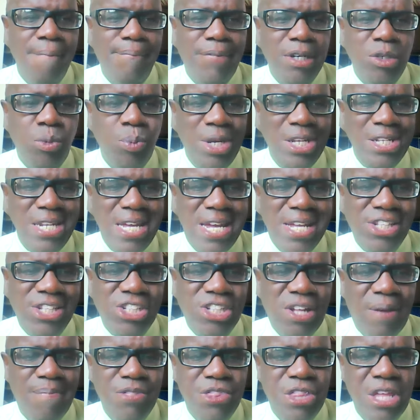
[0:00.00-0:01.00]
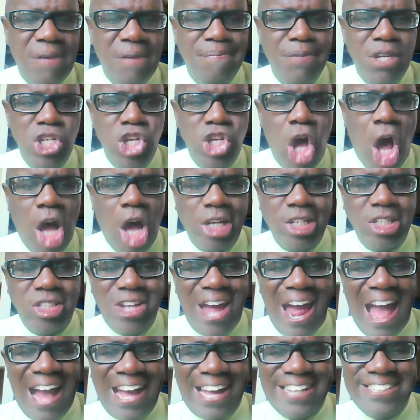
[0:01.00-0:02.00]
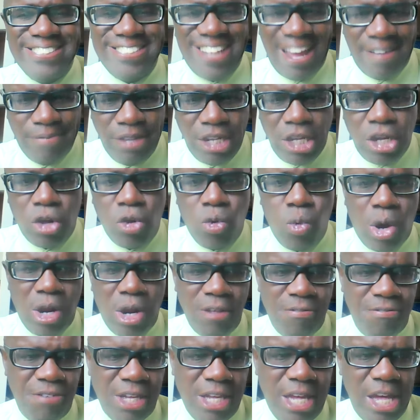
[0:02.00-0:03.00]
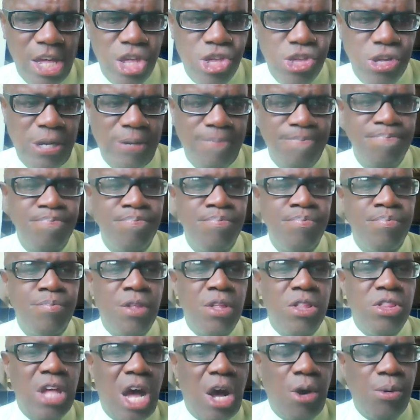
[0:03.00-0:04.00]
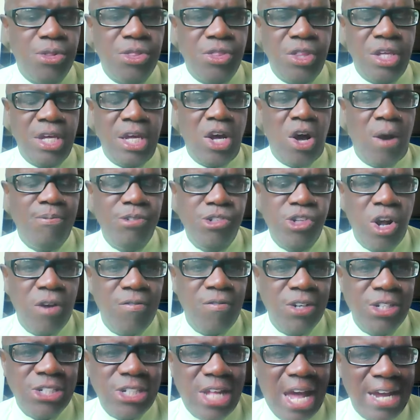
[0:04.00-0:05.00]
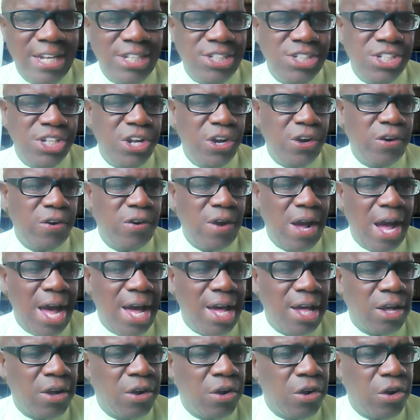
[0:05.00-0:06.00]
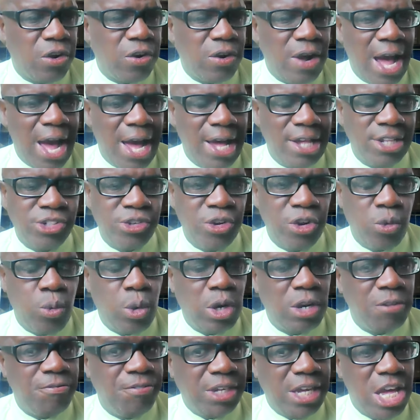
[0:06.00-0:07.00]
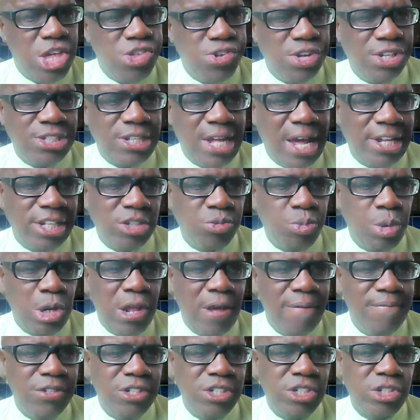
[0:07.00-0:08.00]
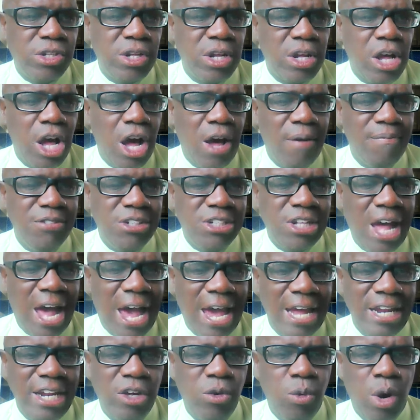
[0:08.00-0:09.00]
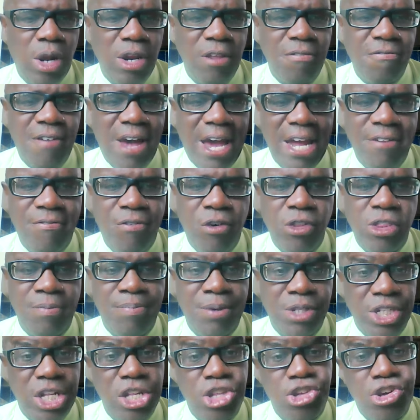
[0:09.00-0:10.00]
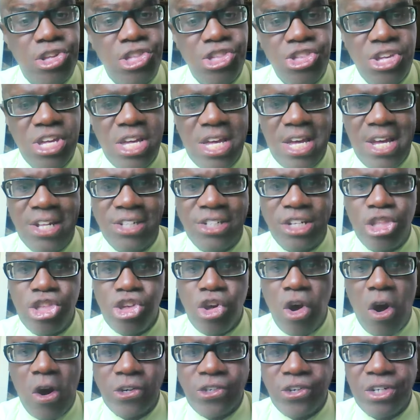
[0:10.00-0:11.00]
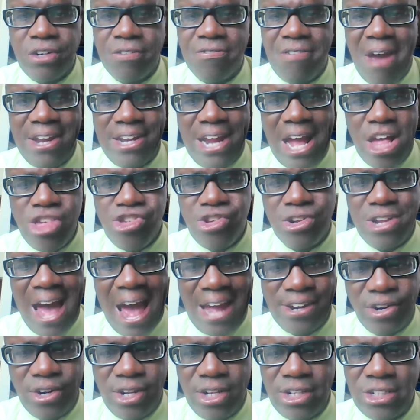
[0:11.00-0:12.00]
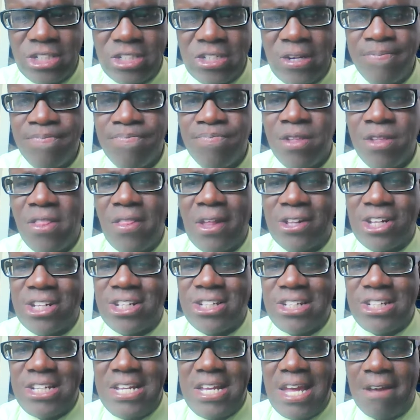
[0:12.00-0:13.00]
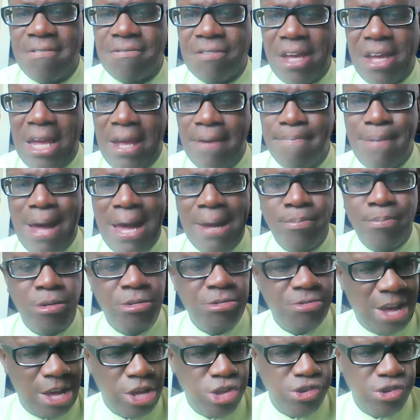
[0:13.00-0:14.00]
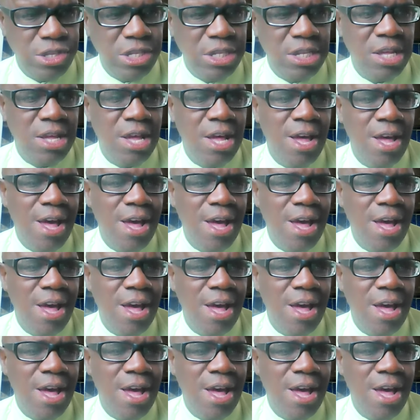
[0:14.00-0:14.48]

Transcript: But we need something beyond academic qualification. Now, the observer cites here uh, her as her qualifications as Williams comes highly qualified for the position. She is a chartered financial analyst as a CFA by profession,